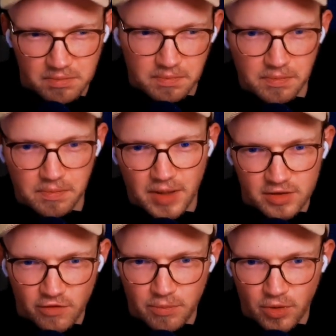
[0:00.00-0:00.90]
best
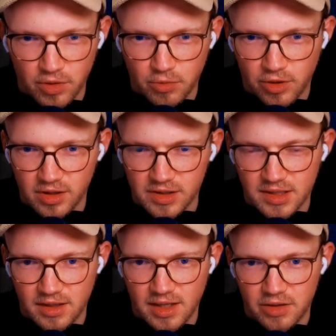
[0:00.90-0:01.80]
of both worlds in
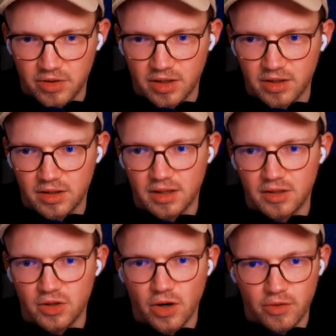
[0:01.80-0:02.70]
that regard, that you
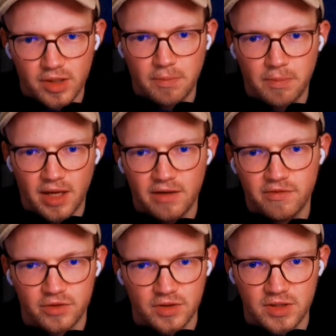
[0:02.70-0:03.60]
only pay for
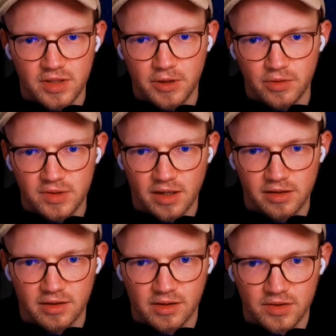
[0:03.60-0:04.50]
the CPU
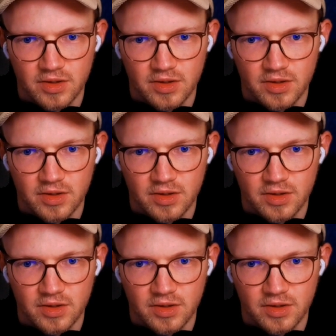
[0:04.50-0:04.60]
cycles